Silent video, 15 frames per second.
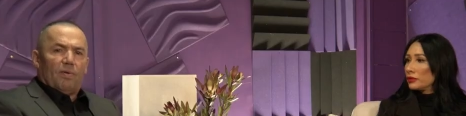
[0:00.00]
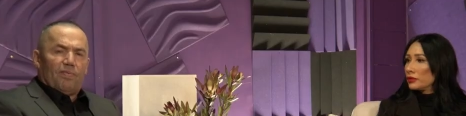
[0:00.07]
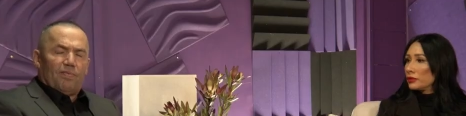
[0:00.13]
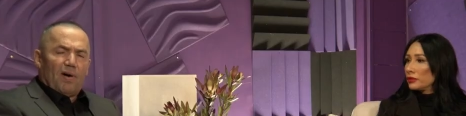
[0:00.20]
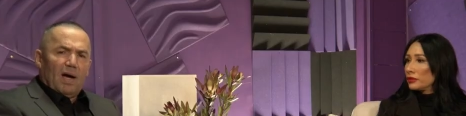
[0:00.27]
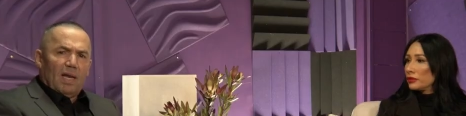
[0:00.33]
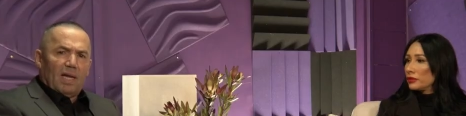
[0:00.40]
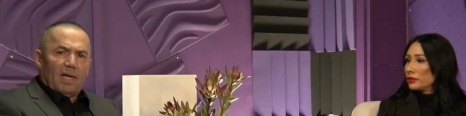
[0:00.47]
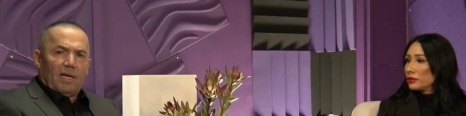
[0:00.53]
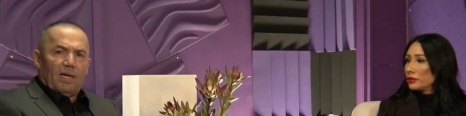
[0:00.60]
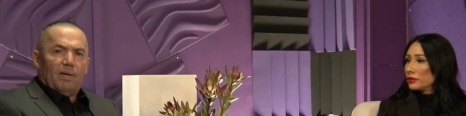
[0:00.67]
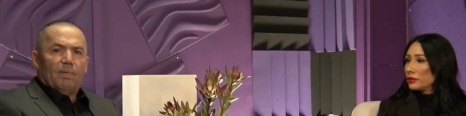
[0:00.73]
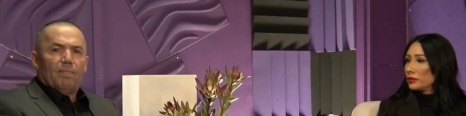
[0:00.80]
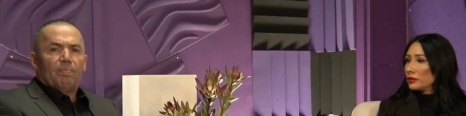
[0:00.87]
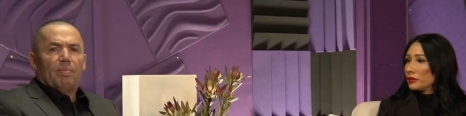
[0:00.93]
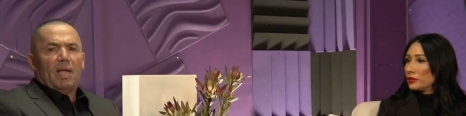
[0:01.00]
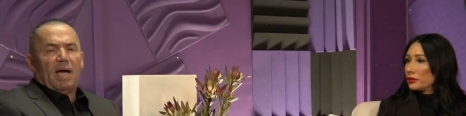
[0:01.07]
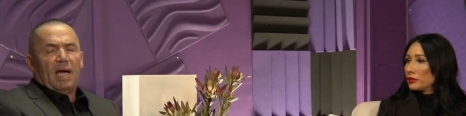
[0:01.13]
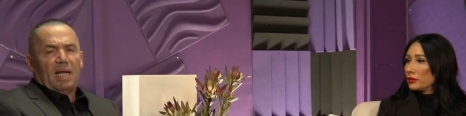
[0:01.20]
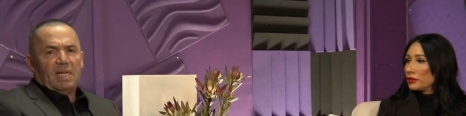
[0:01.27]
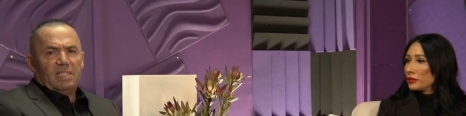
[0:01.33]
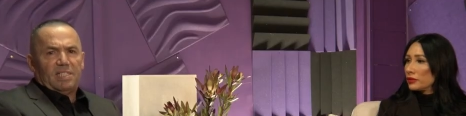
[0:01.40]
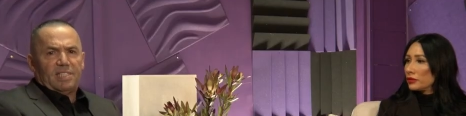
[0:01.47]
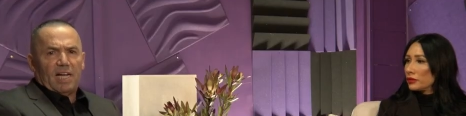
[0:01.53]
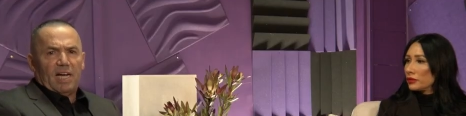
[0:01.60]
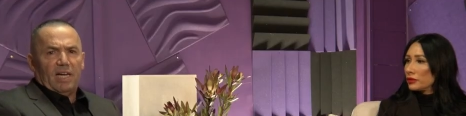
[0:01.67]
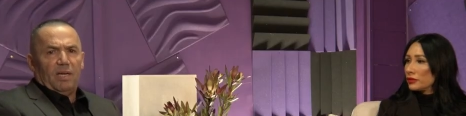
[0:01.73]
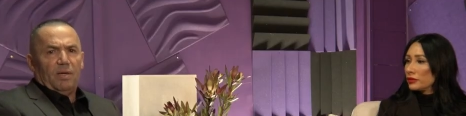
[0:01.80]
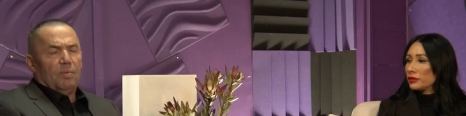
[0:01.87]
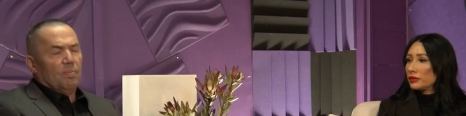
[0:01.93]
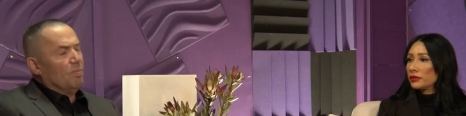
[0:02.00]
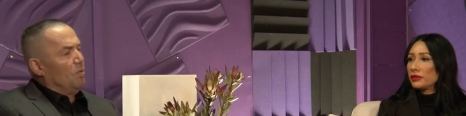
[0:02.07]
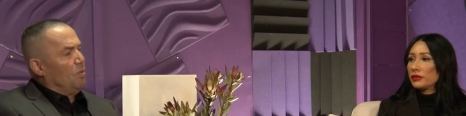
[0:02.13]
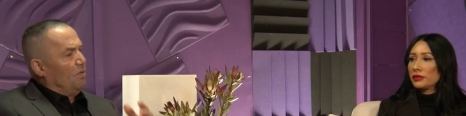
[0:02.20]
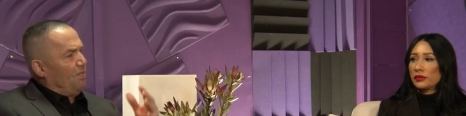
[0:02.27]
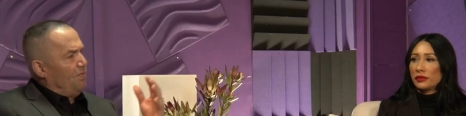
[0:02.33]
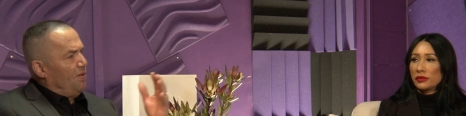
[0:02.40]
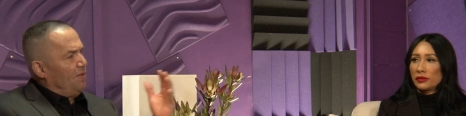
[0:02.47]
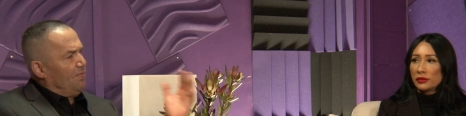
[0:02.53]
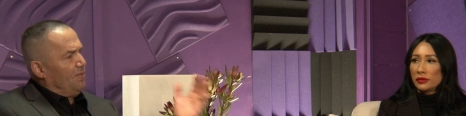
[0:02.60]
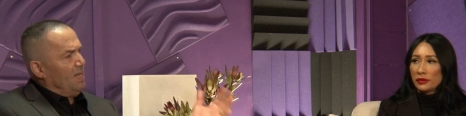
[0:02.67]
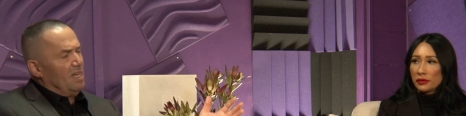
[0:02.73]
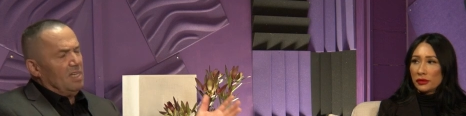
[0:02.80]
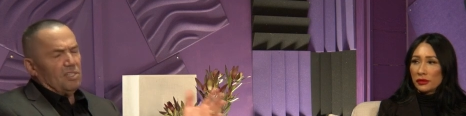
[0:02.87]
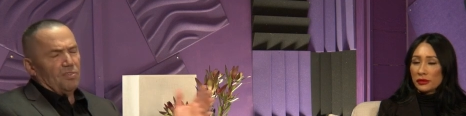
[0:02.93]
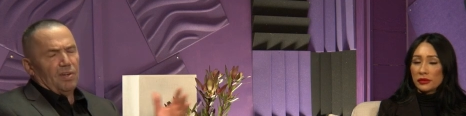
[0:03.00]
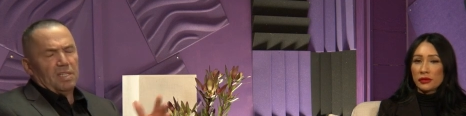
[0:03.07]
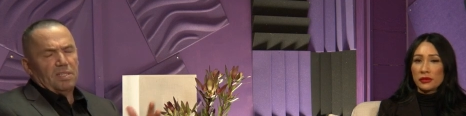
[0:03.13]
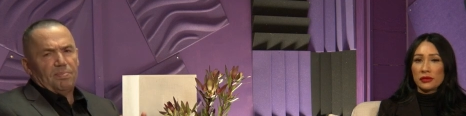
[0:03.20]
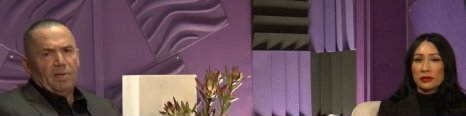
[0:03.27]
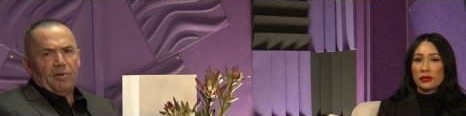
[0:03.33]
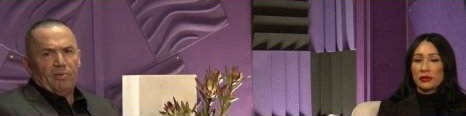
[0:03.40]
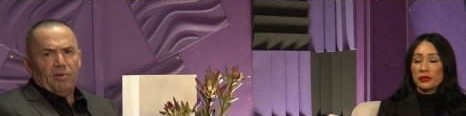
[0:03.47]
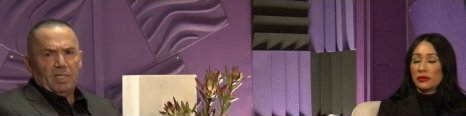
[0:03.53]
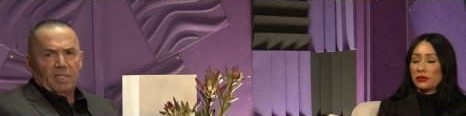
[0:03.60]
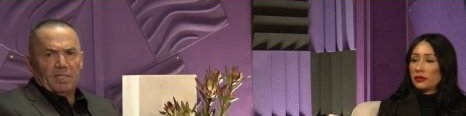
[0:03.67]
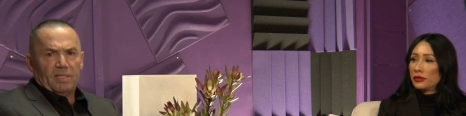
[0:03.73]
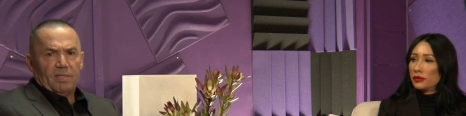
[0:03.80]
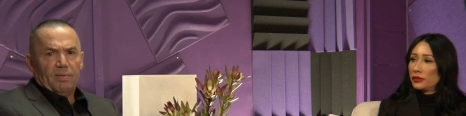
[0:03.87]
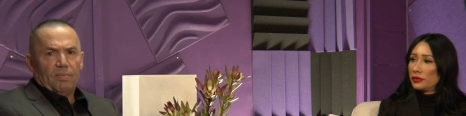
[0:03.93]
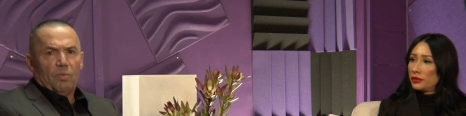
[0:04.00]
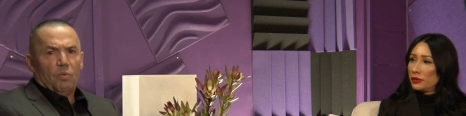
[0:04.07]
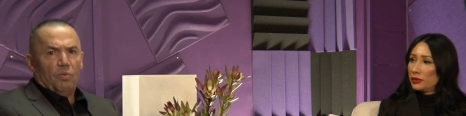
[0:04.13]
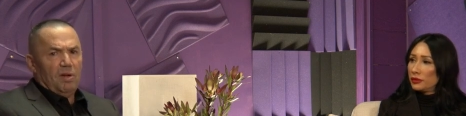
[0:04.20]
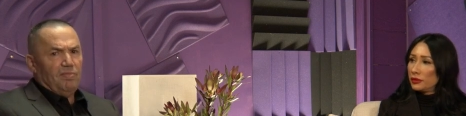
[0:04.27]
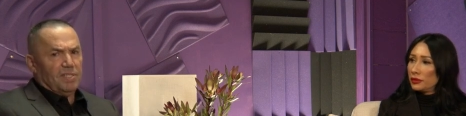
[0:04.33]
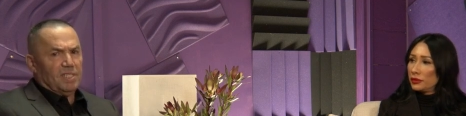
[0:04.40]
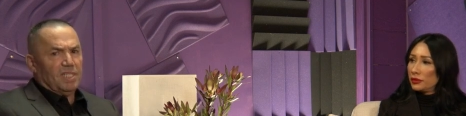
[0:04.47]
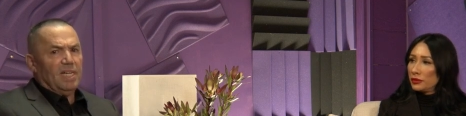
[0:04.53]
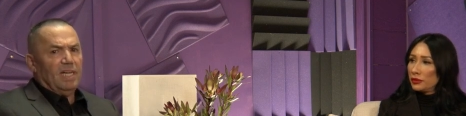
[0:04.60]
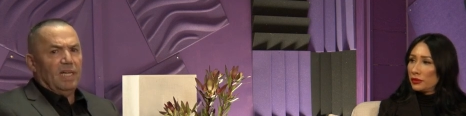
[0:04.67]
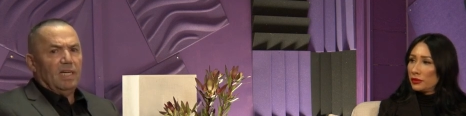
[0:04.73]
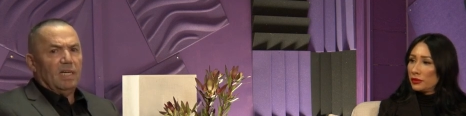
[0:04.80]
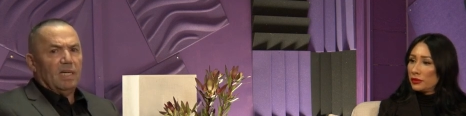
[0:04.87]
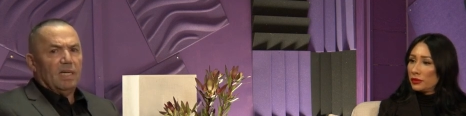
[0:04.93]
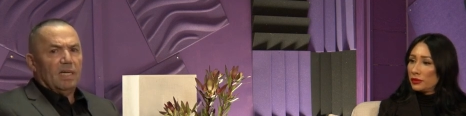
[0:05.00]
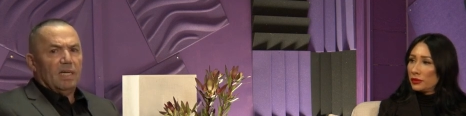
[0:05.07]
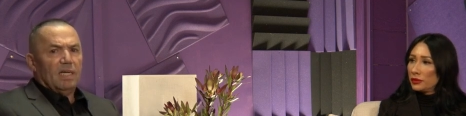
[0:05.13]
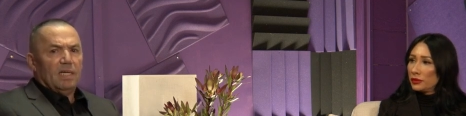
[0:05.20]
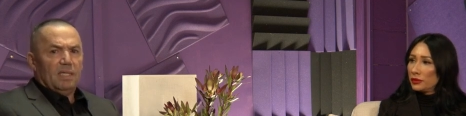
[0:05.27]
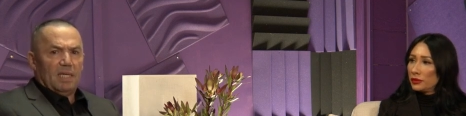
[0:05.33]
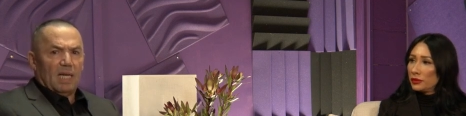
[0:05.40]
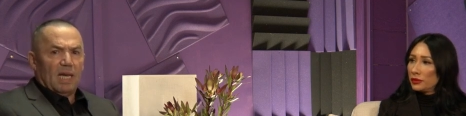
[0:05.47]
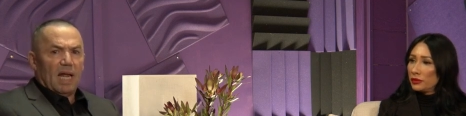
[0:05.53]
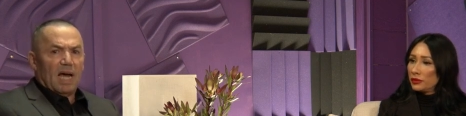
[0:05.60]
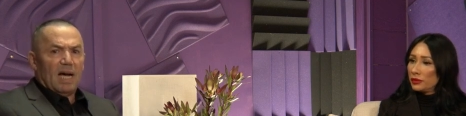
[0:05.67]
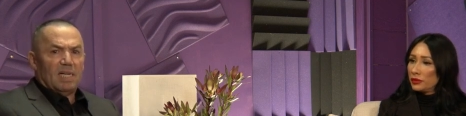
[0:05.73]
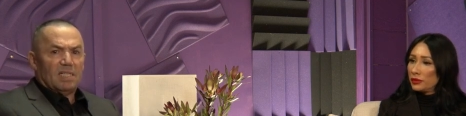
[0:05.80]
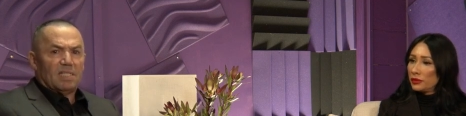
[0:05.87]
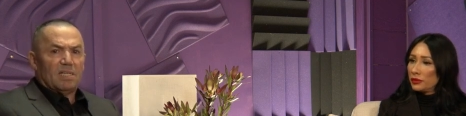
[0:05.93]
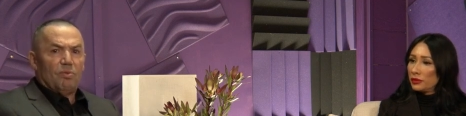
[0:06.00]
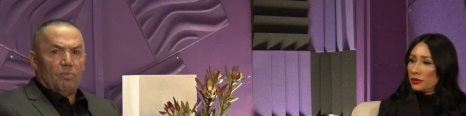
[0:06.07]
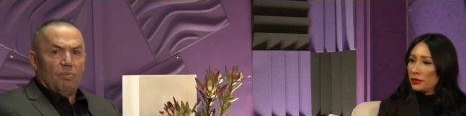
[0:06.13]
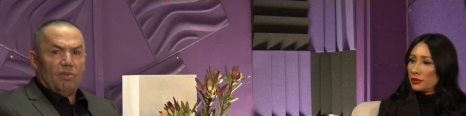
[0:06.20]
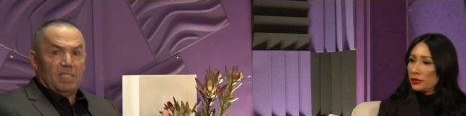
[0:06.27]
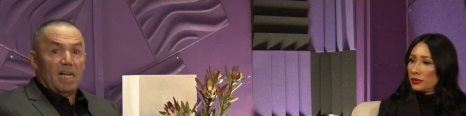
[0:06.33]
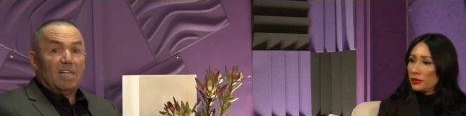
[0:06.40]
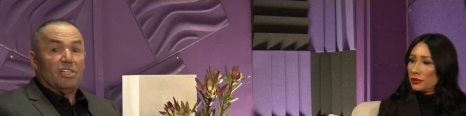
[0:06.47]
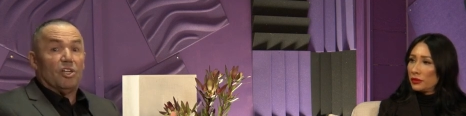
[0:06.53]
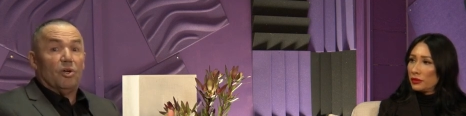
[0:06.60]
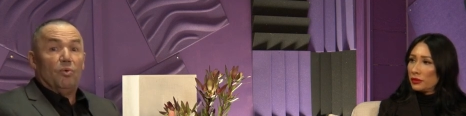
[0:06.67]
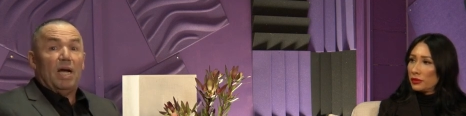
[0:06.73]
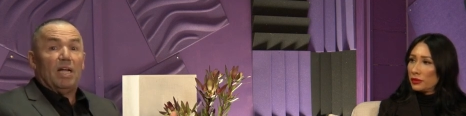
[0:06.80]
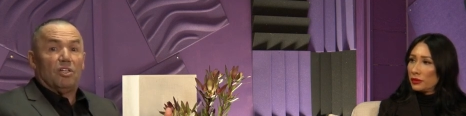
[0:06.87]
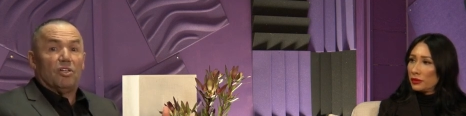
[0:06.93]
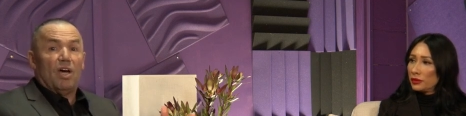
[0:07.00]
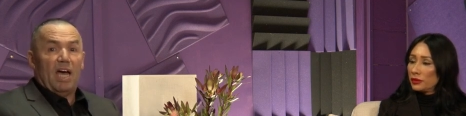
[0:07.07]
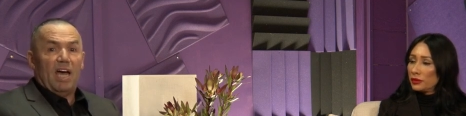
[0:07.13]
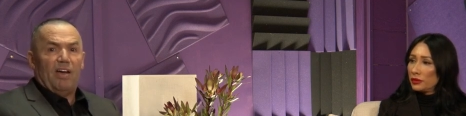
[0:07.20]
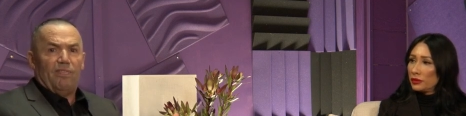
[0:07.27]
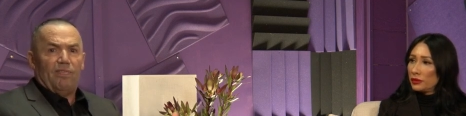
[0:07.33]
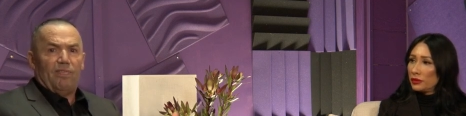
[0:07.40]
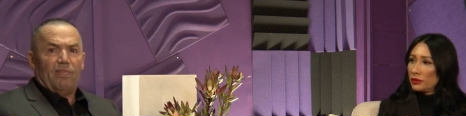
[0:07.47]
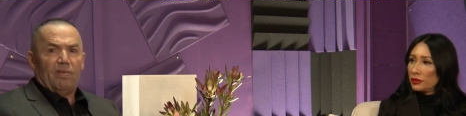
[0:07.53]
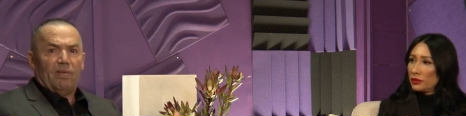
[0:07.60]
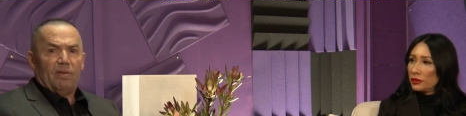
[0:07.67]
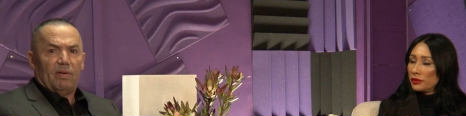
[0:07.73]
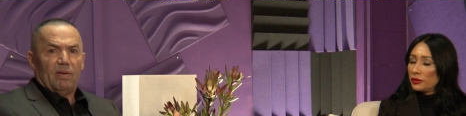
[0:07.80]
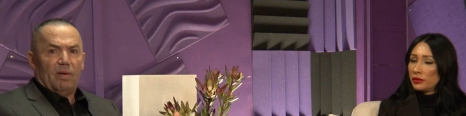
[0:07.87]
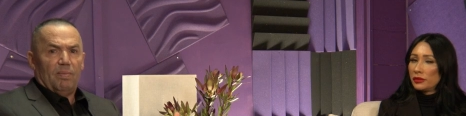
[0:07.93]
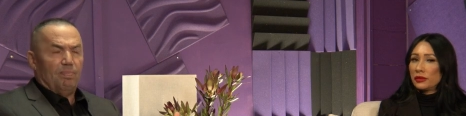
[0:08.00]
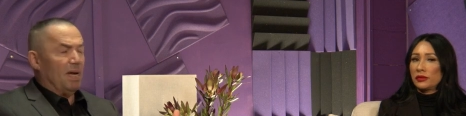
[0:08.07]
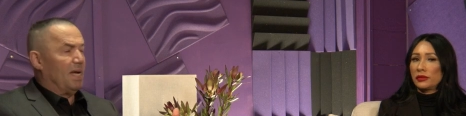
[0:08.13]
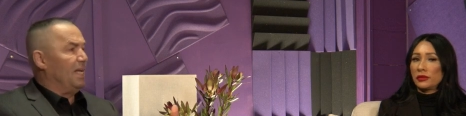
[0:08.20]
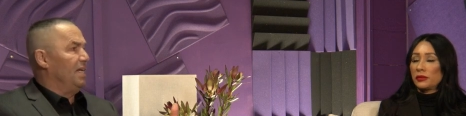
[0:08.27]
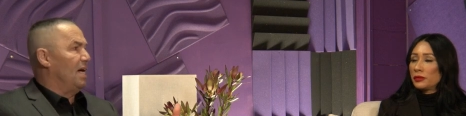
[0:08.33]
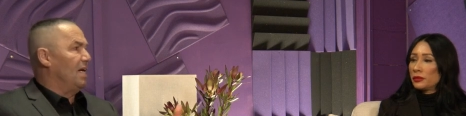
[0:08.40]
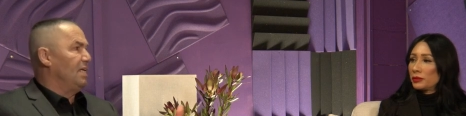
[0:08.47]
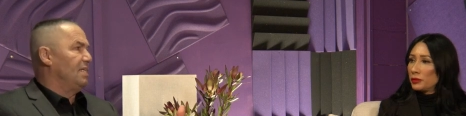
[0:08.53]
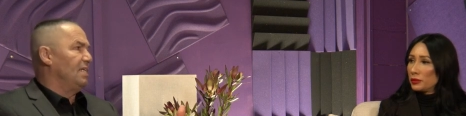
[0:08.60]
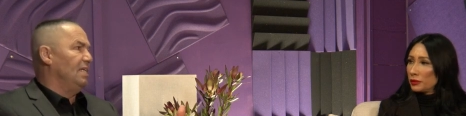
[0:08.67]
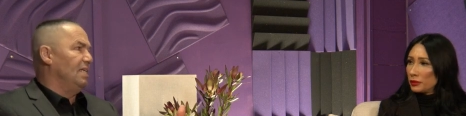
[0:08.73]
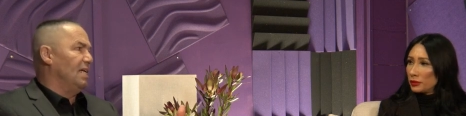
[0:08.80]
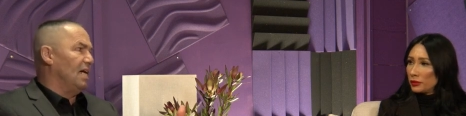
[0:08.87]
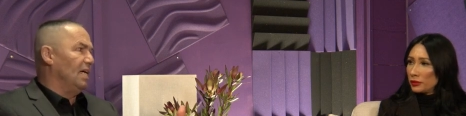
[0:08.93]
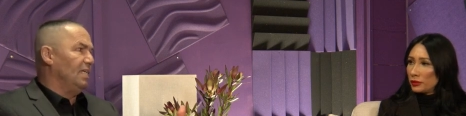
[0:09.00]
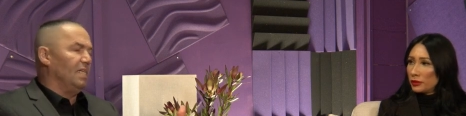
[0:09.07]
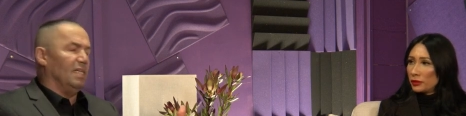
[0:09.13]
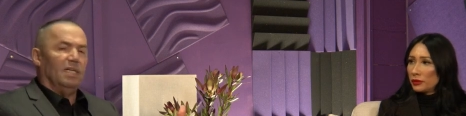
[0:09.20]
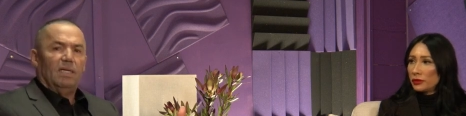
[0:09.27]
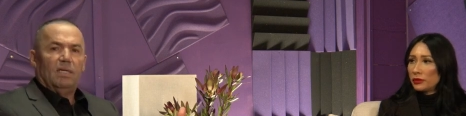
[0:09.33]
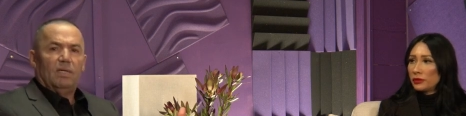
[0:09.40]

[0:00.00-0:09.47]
Speaker 1: Finally, I can say 50 years of experience. We've seen the last recession we had to have back in 1990.